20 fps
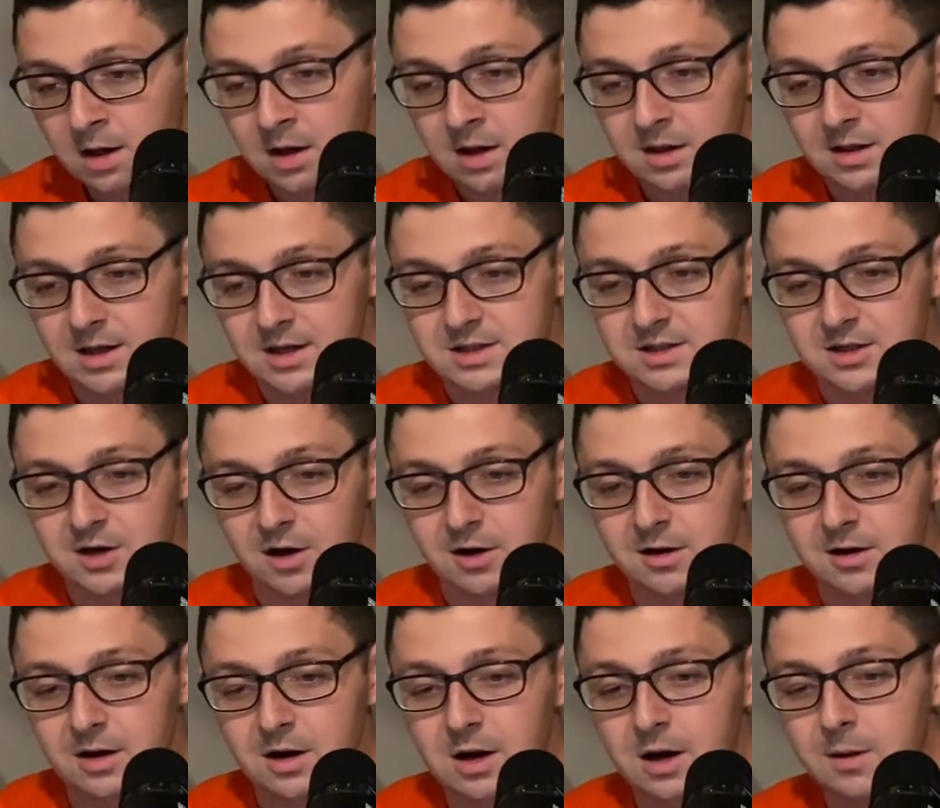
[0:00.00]
They
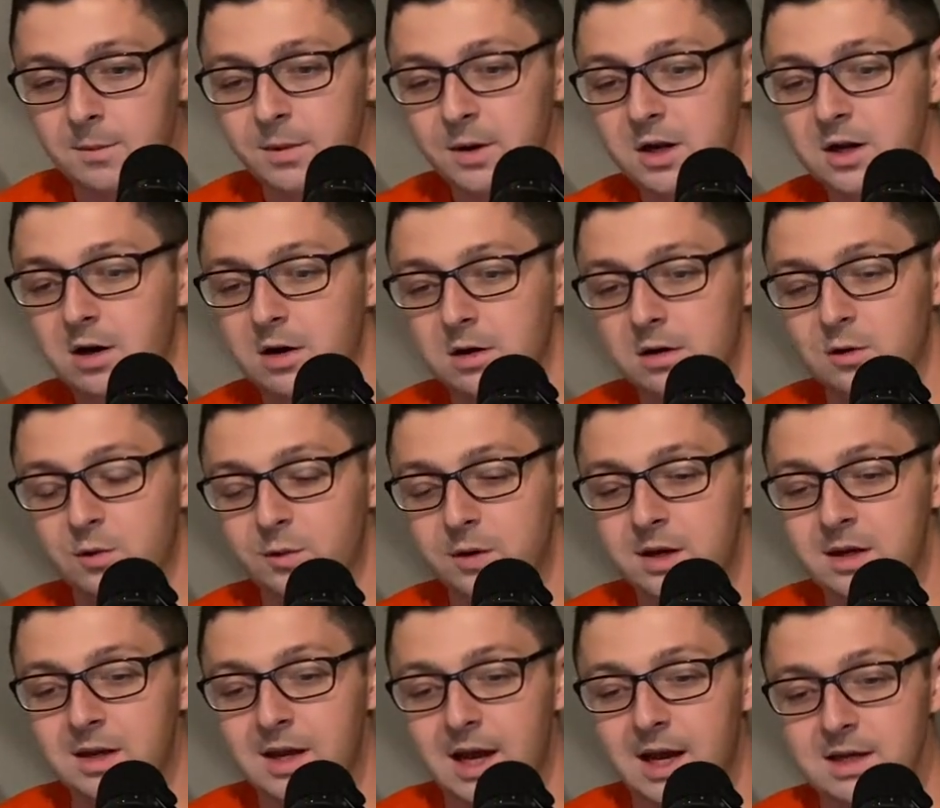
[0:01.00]
started a company called
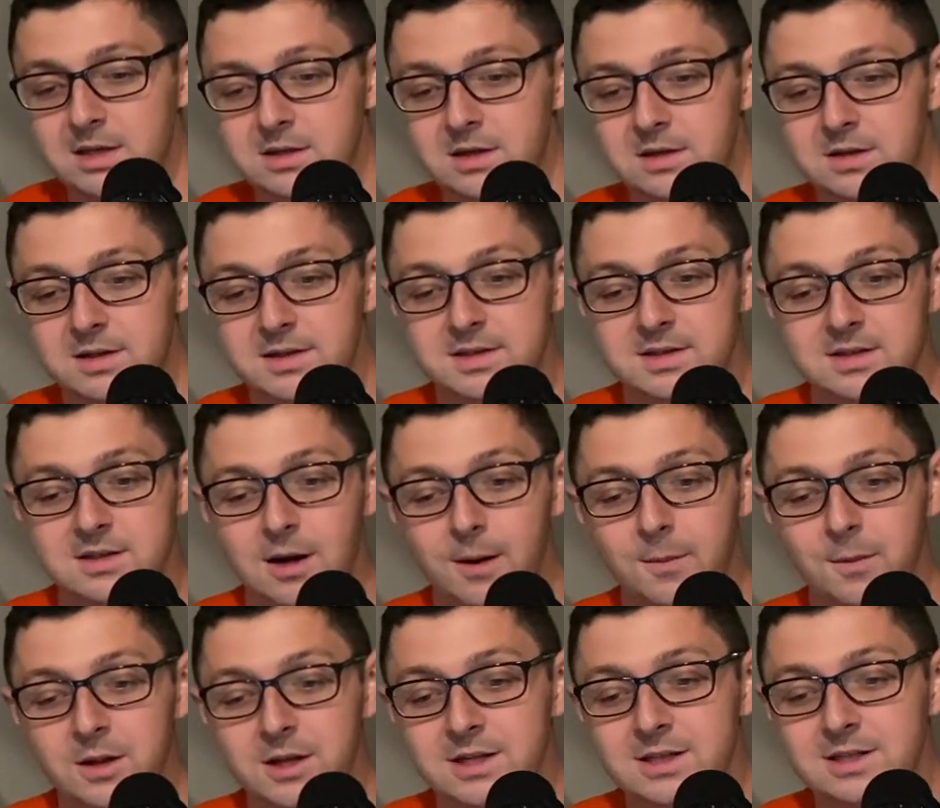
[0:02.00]
Green Desk to
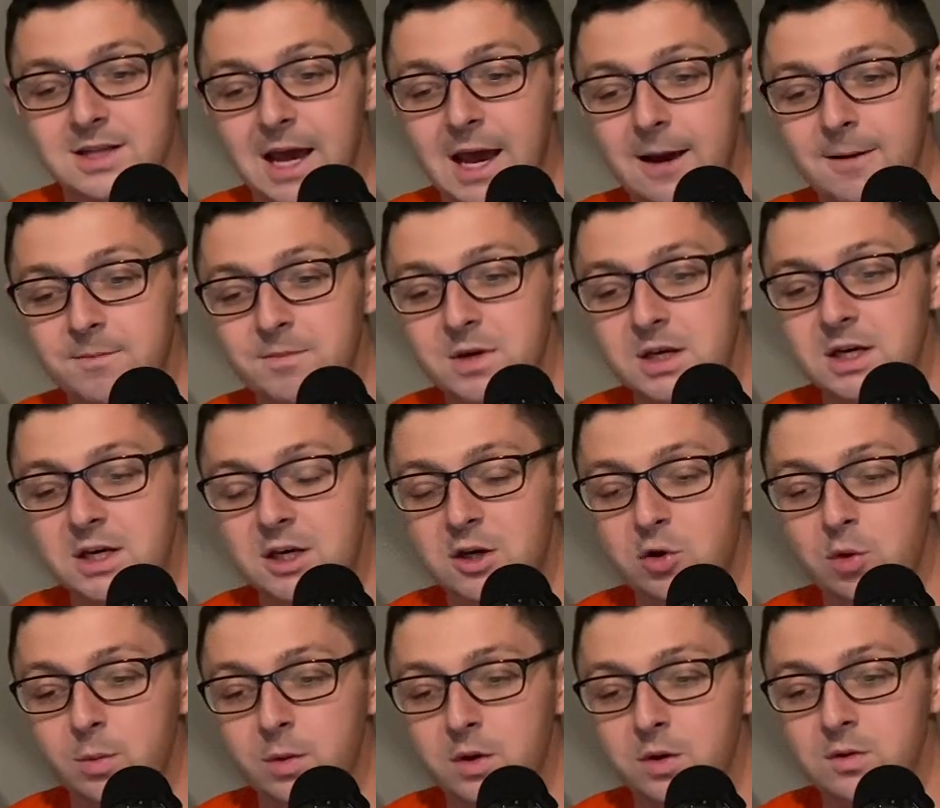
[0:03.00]
sublease empty
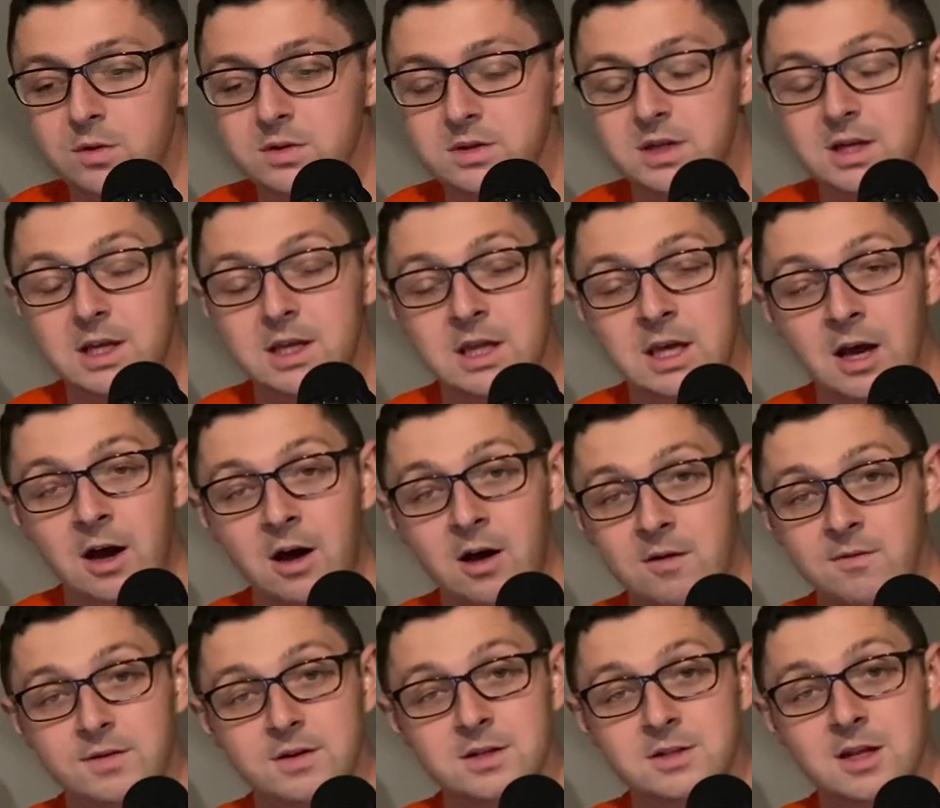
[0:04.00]
cubicles in the
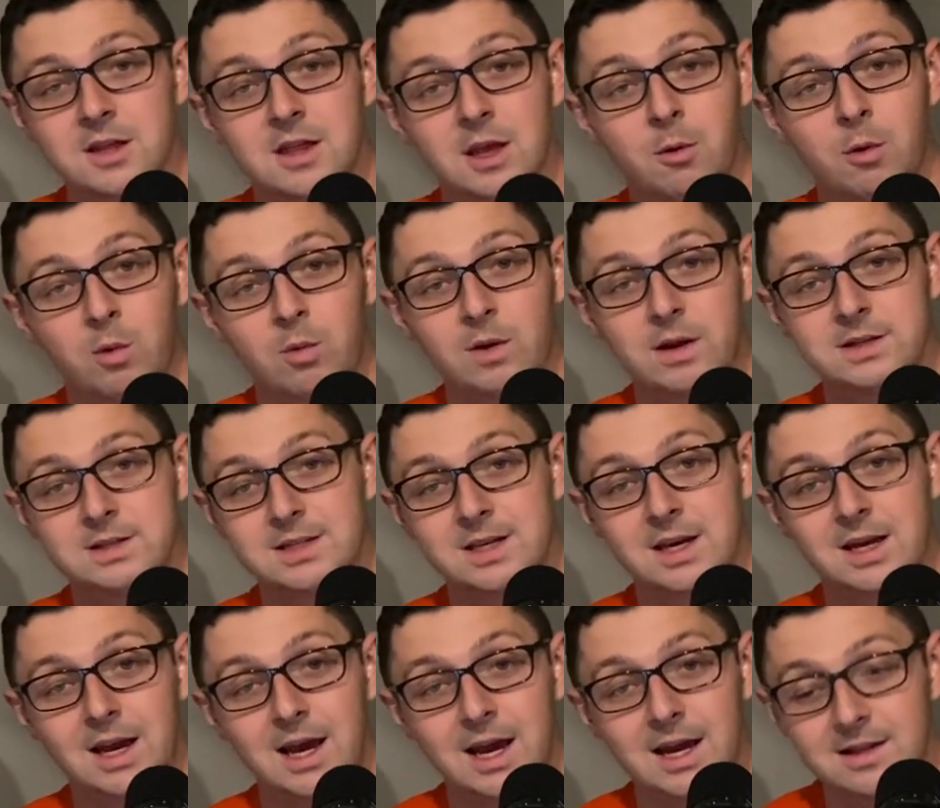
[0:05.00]
office that they were
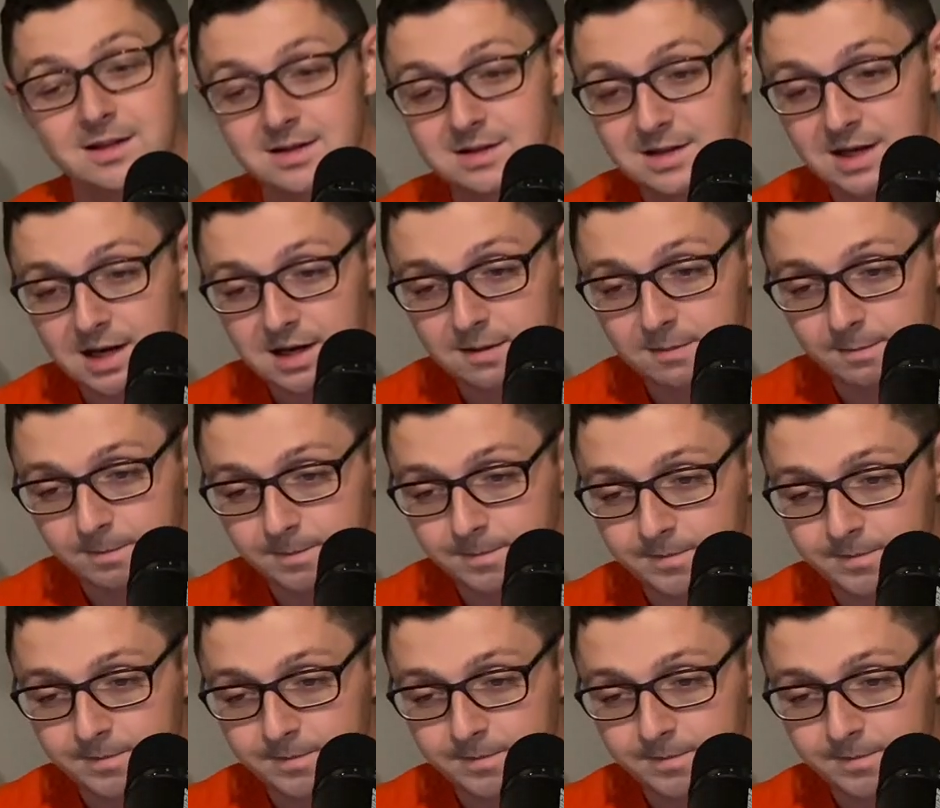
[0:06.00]
renting at the time.